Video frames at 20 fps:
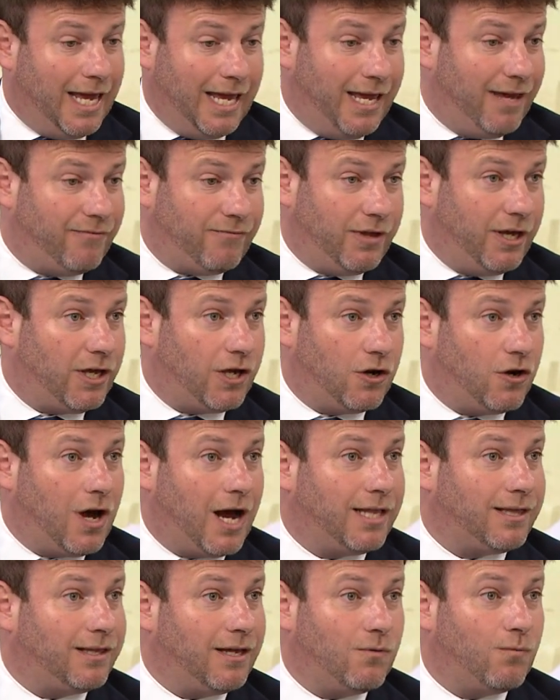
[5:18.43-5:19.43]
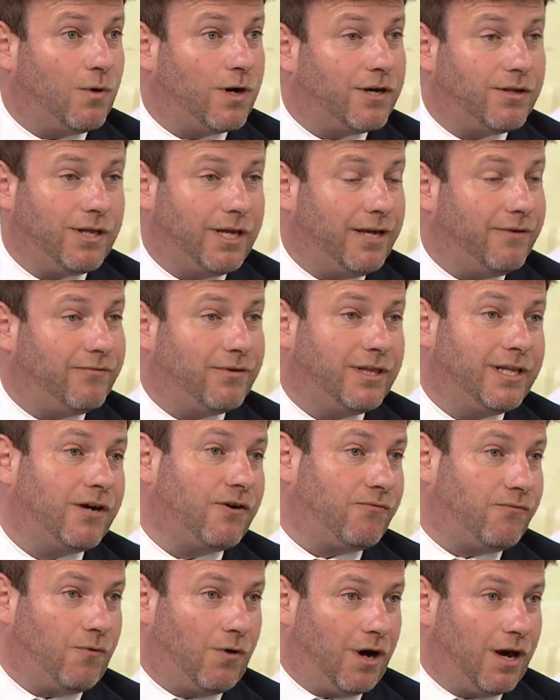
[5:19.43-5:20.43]
If they cannot, then what are they even there
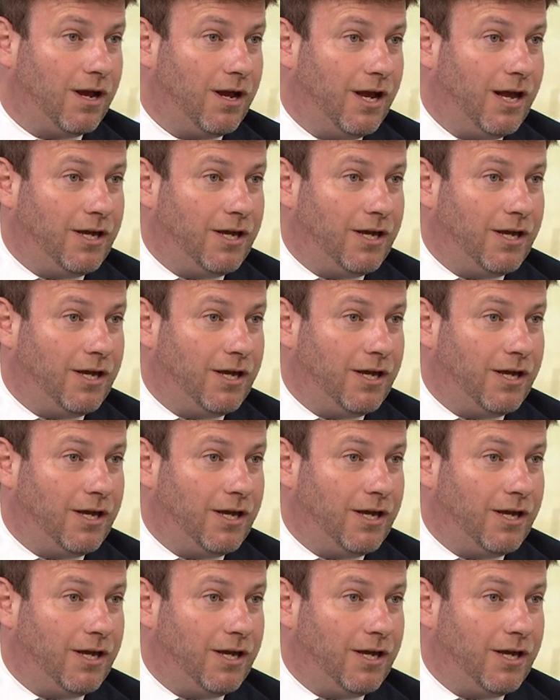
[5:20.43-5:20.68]
for?